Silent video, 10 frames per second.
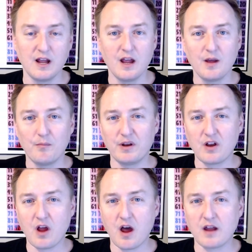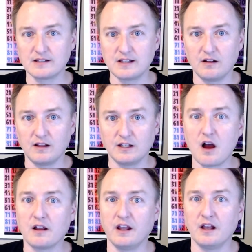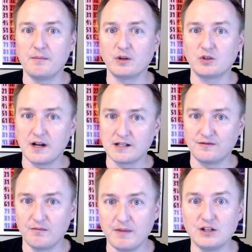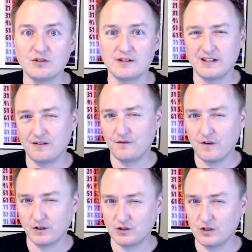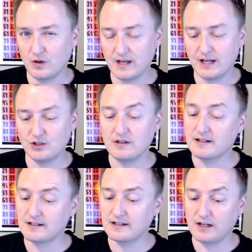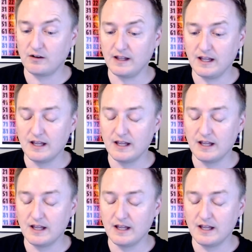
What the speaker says: but not necessarily talking about transformations in function notation necessarily.